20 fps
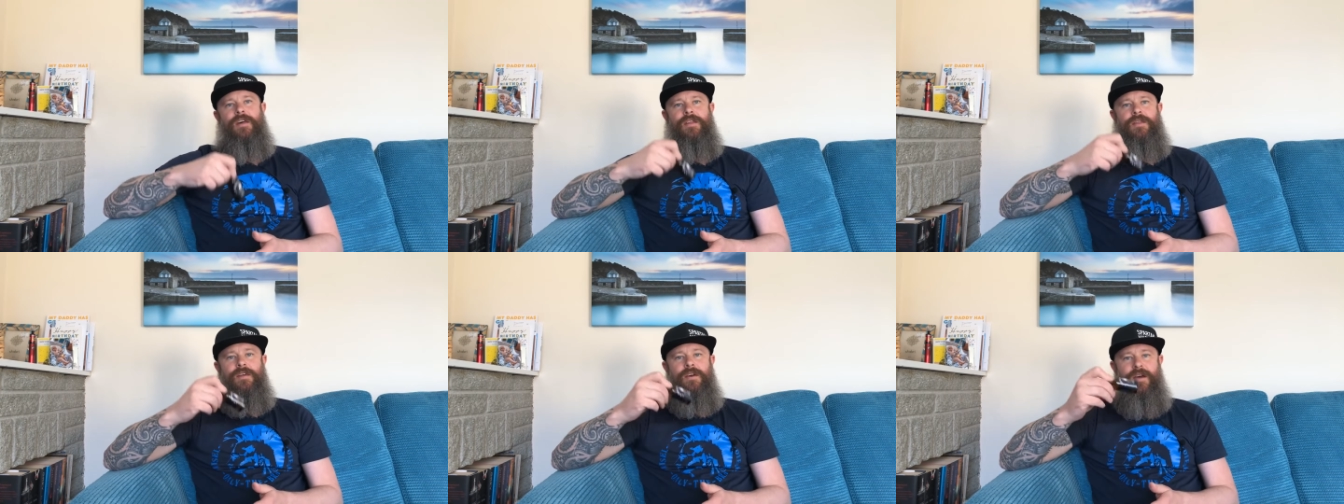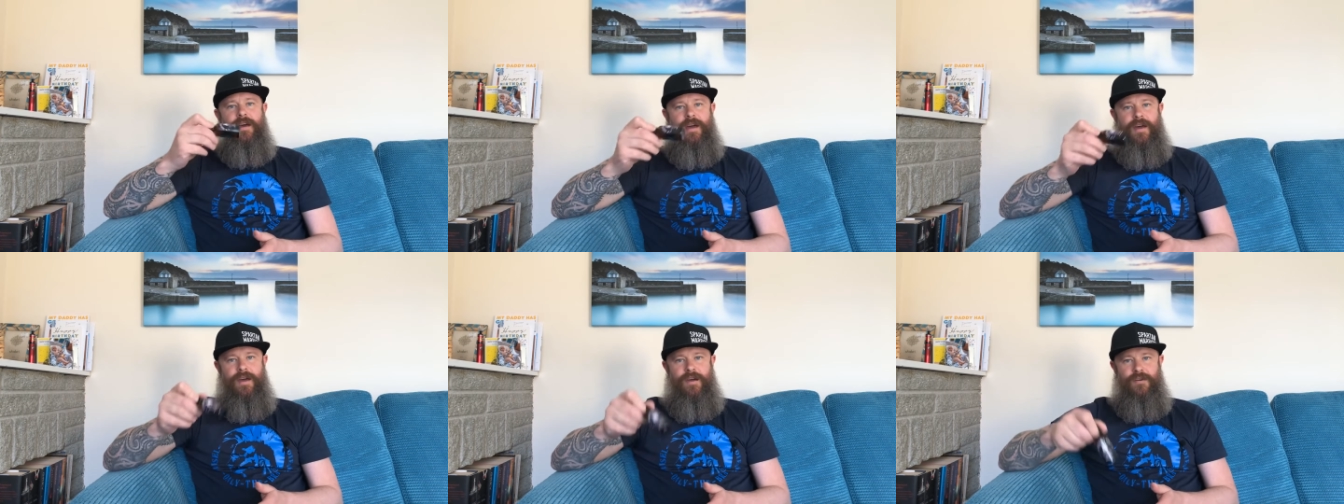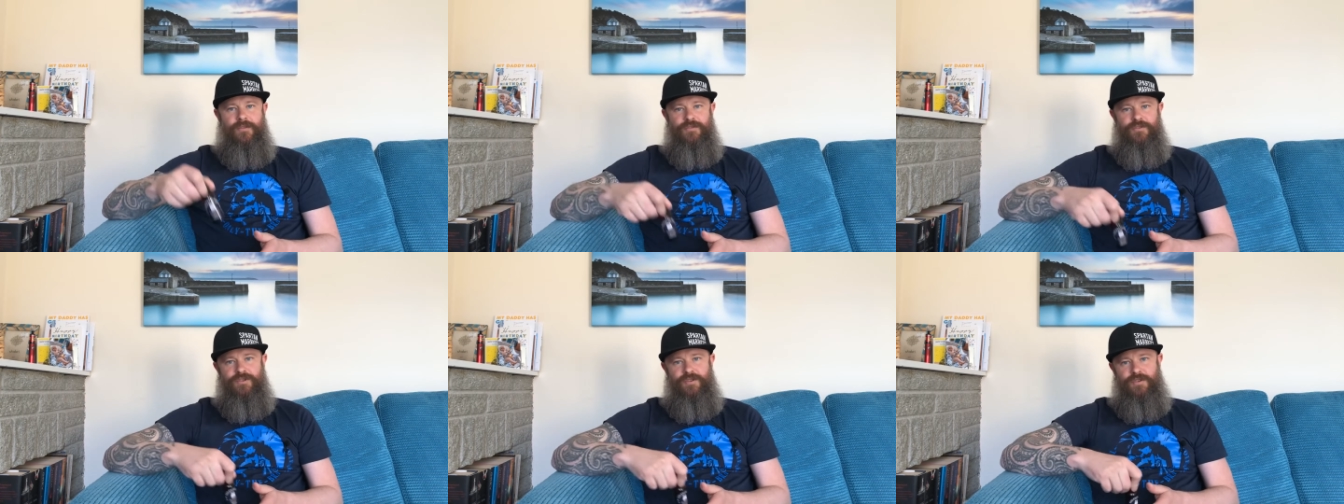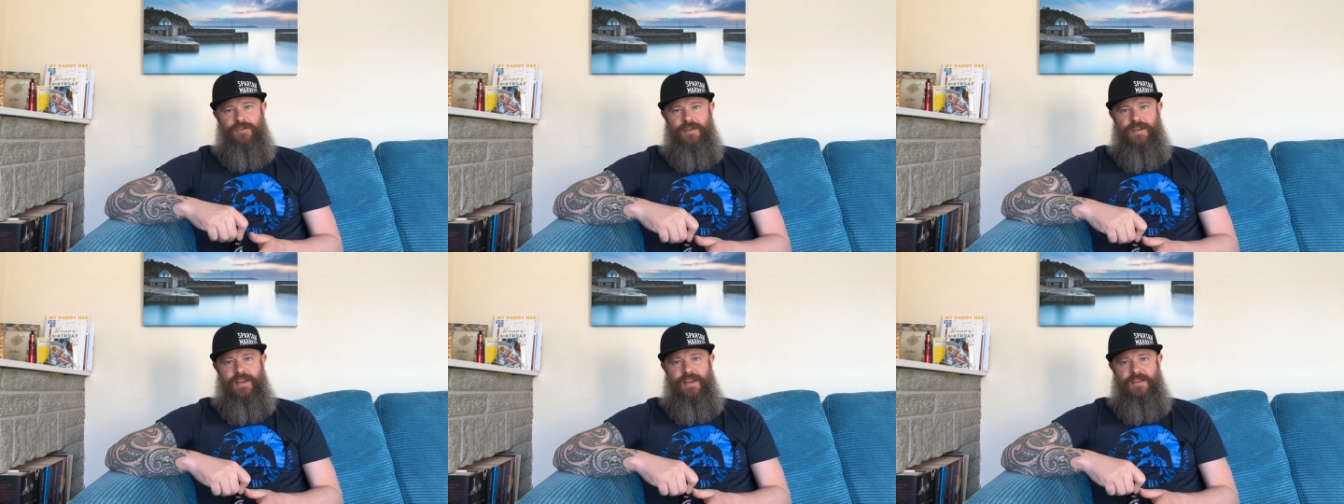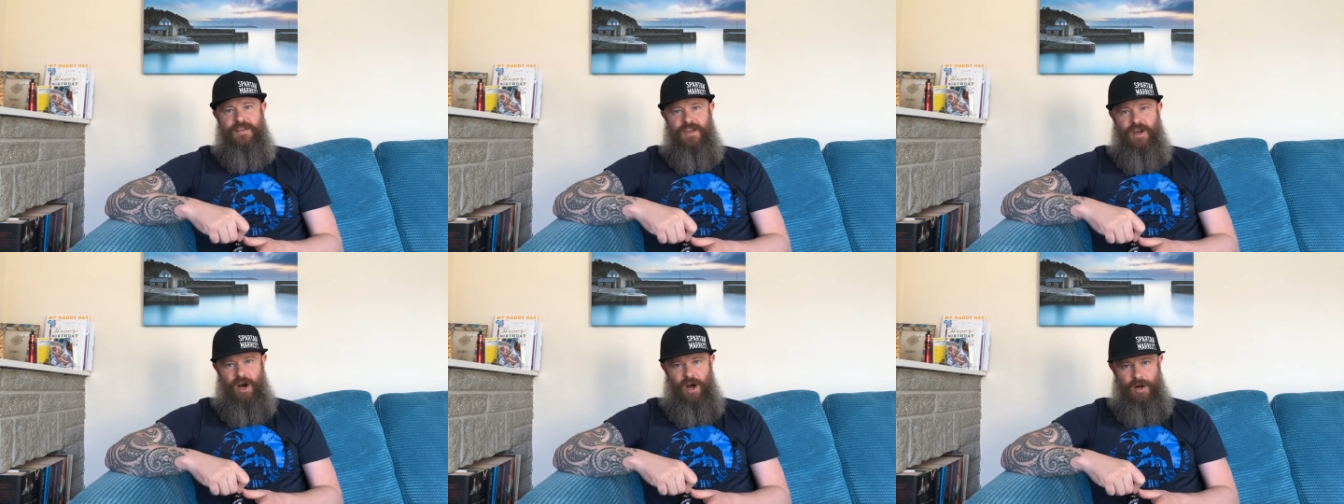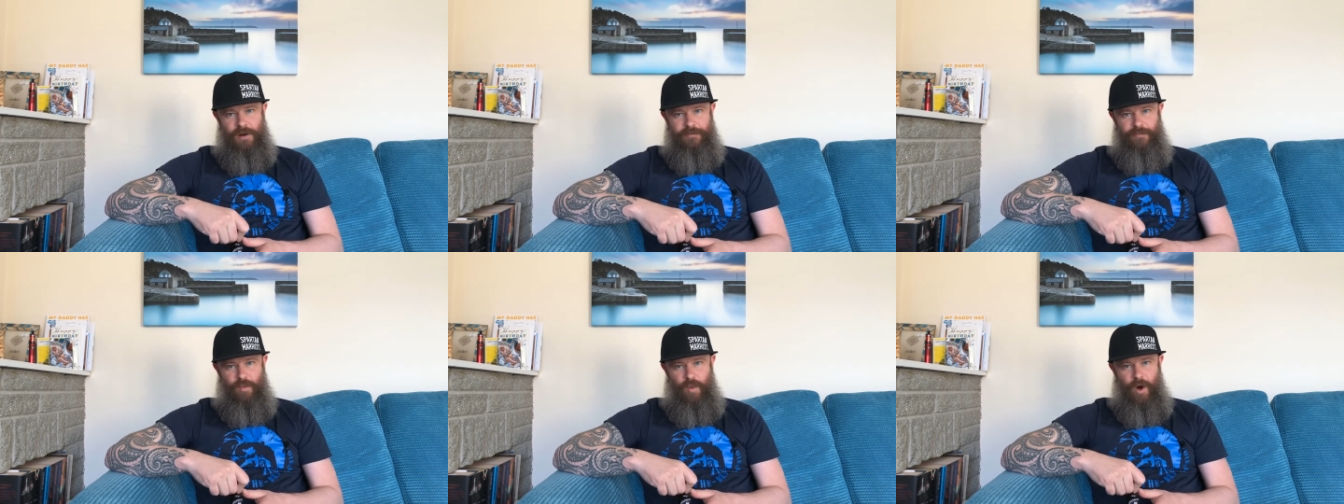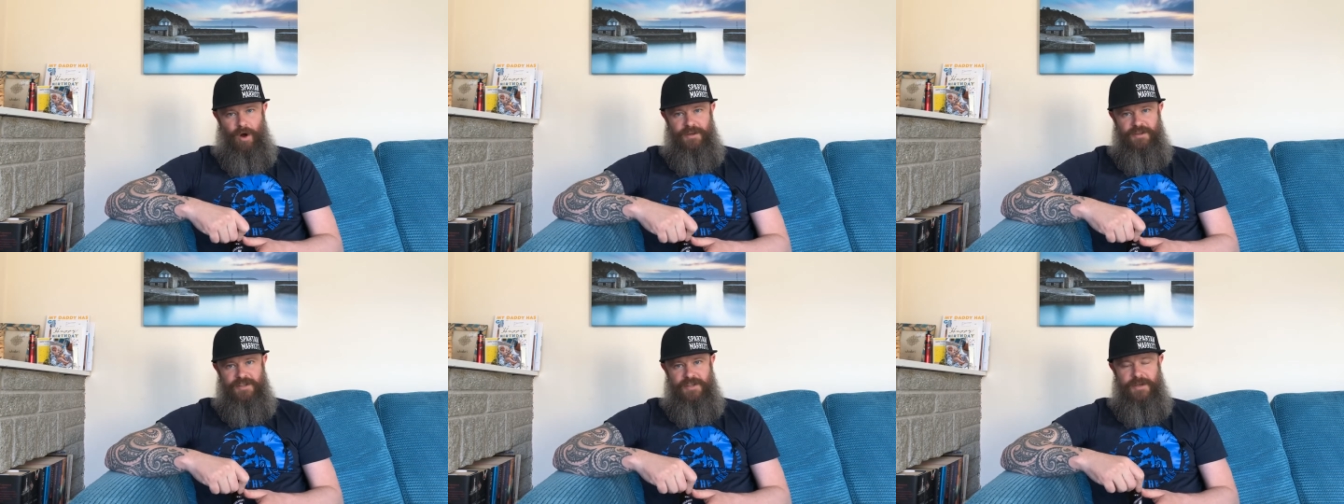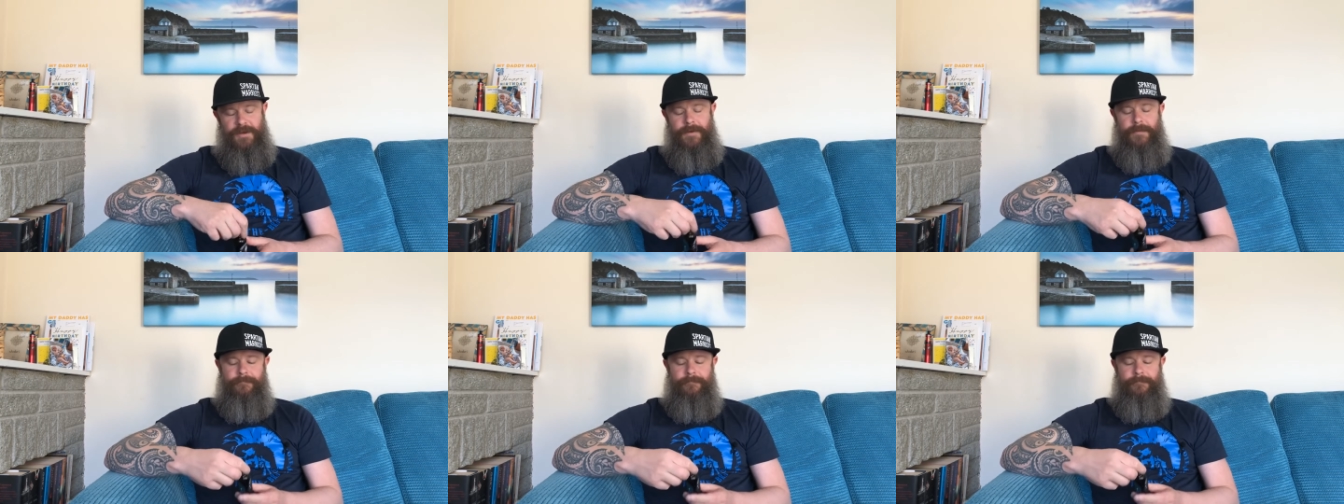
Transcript: They're in the Isle of Wight